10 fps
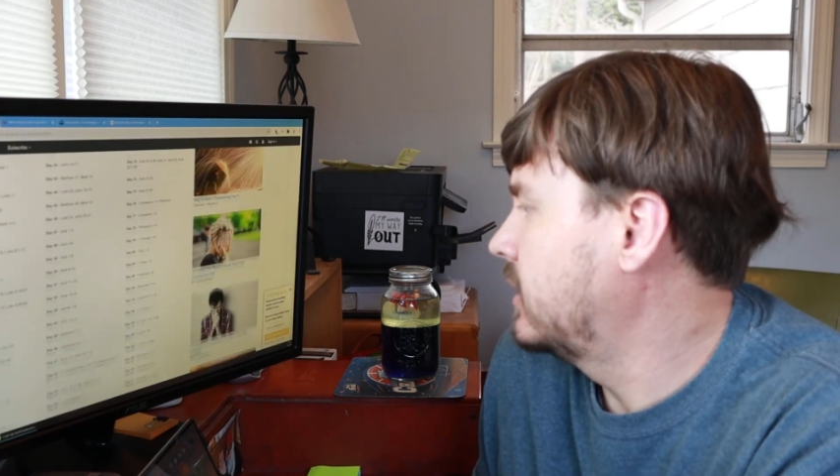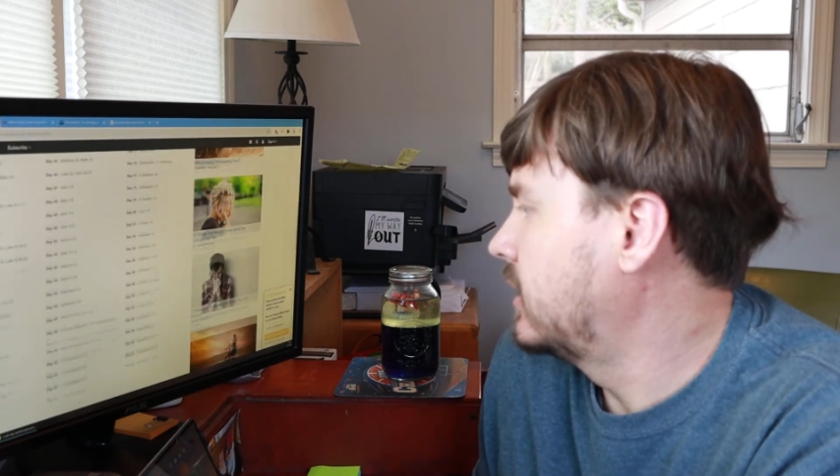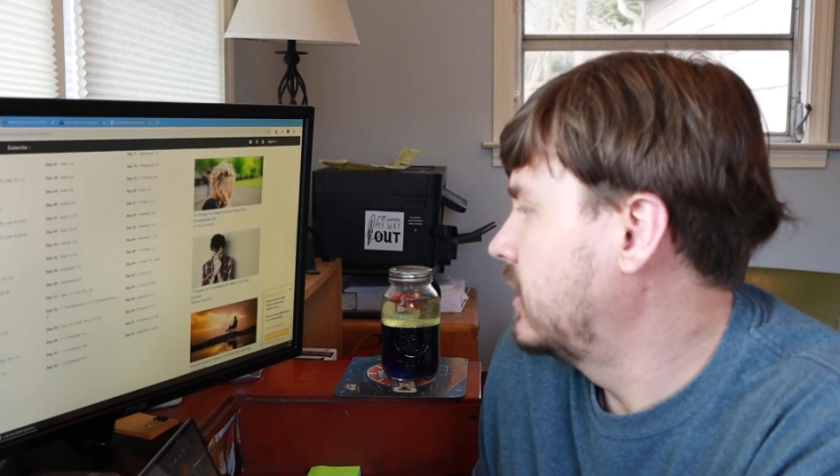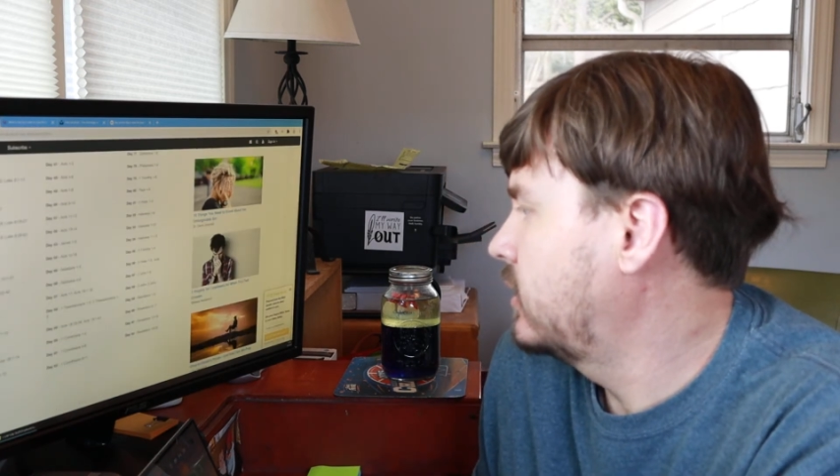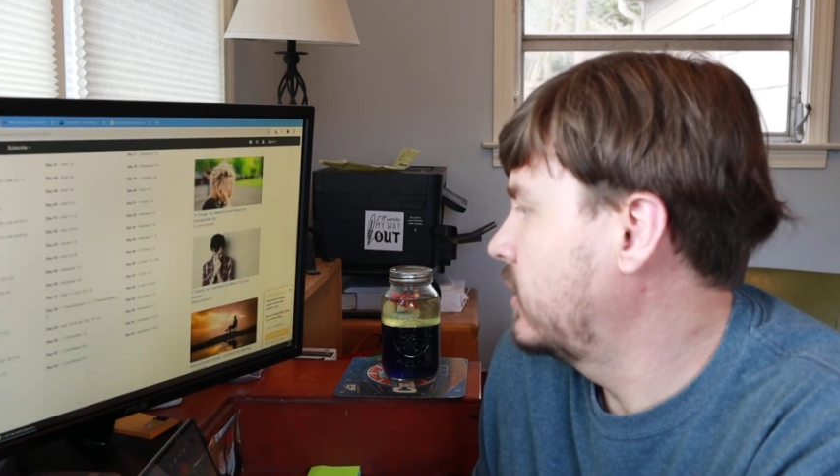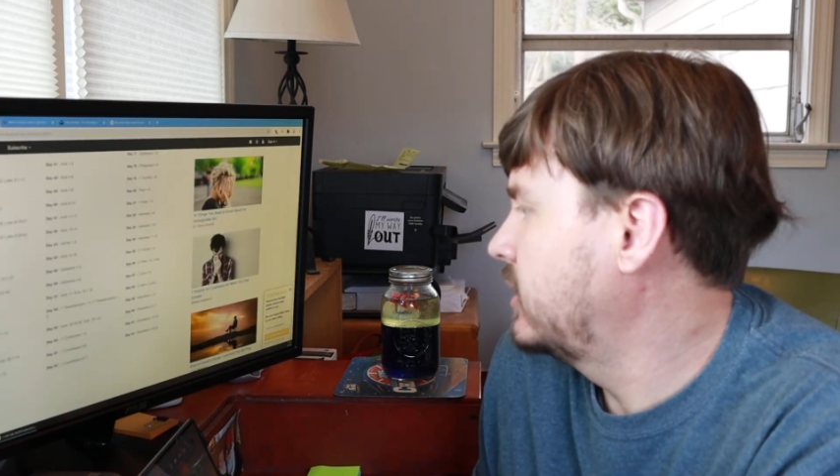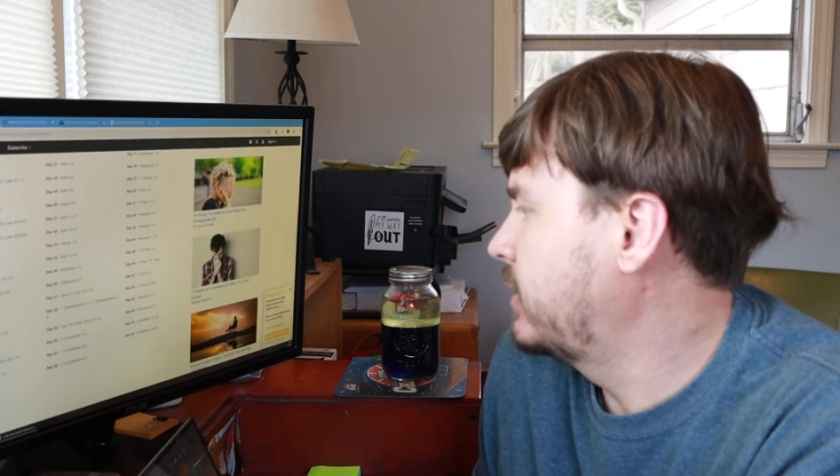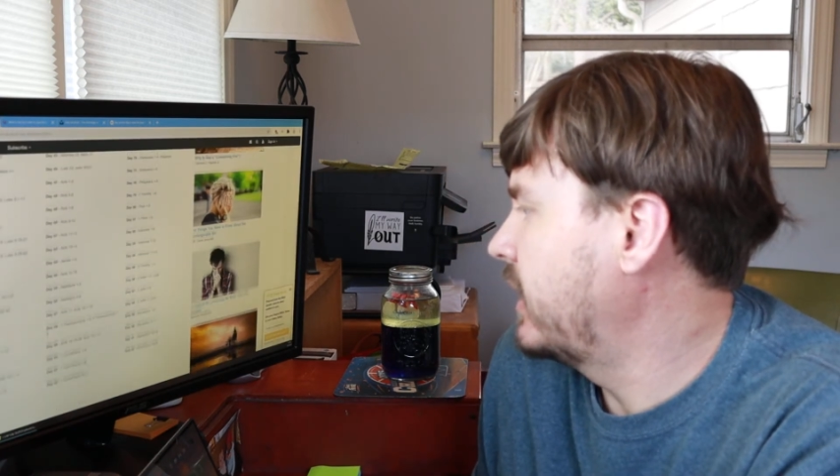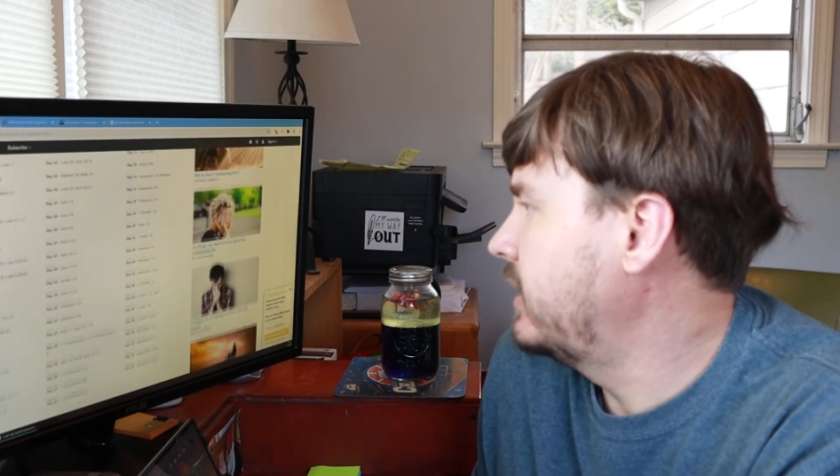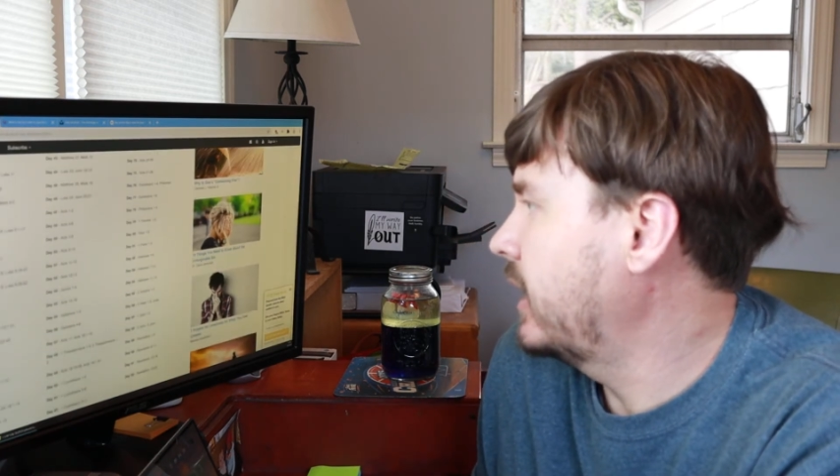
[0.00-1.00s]
This one is
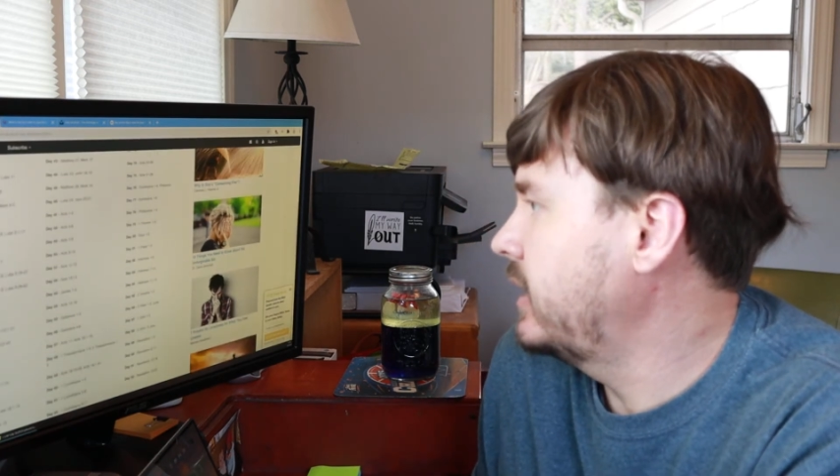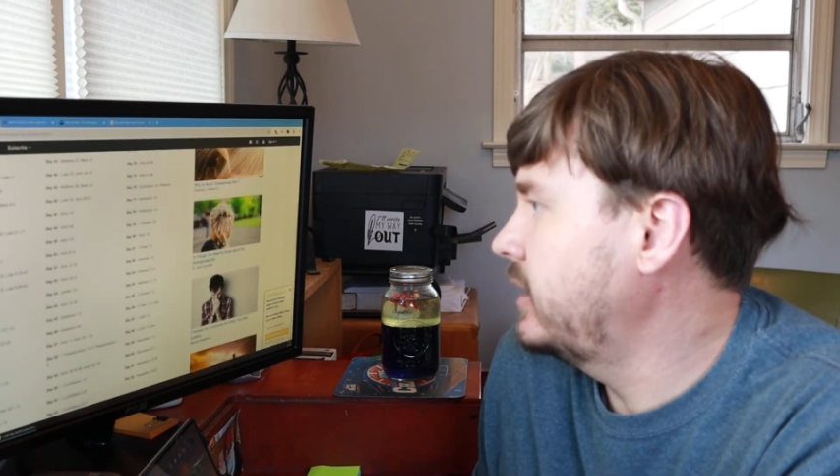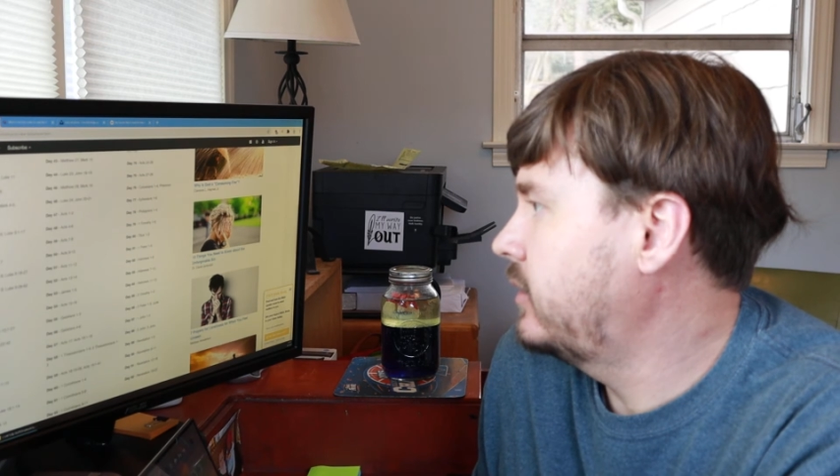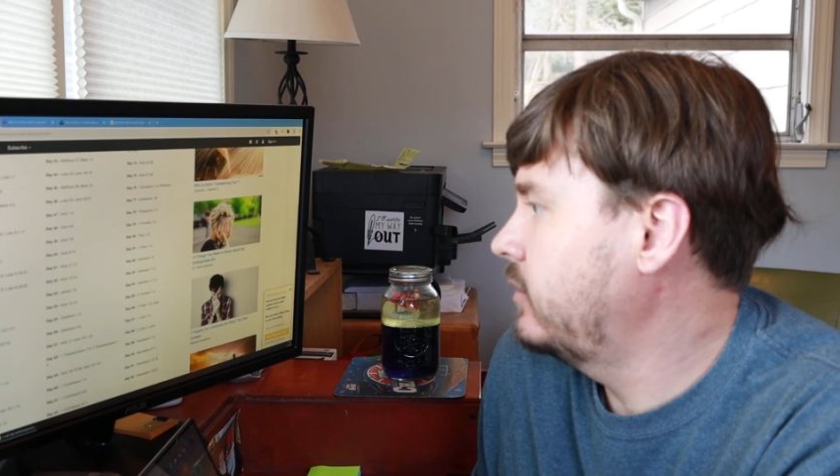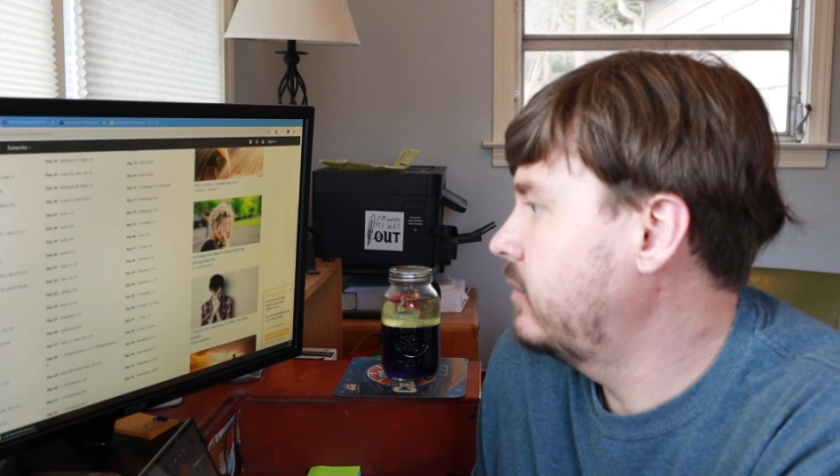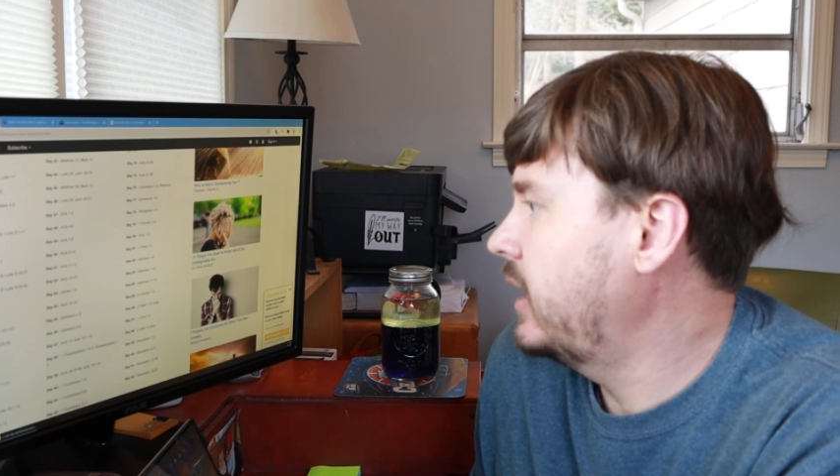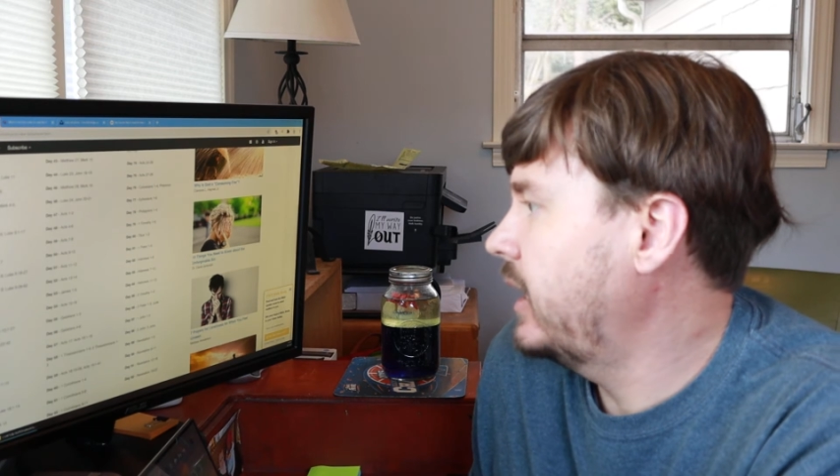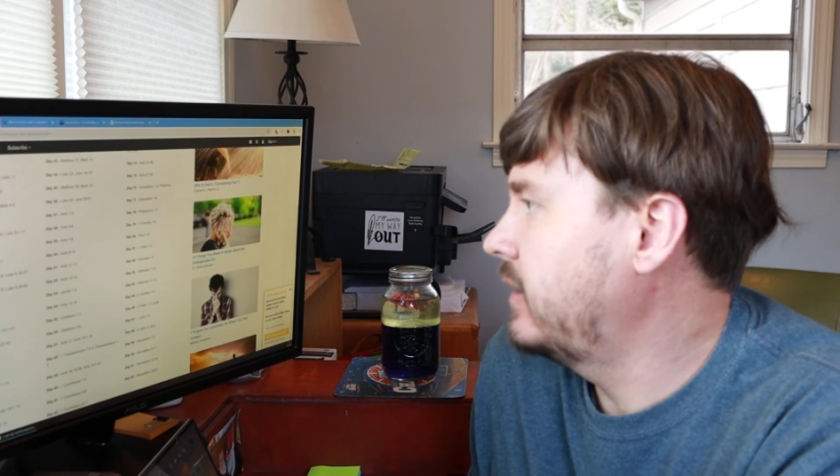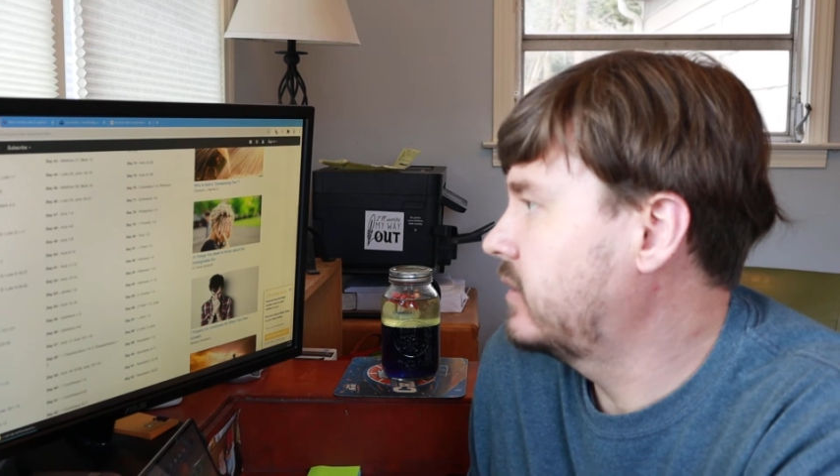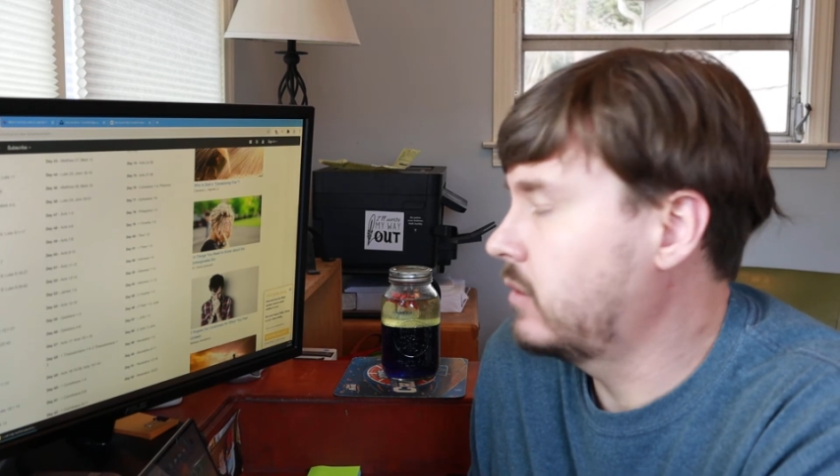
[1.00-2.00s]
about 92 days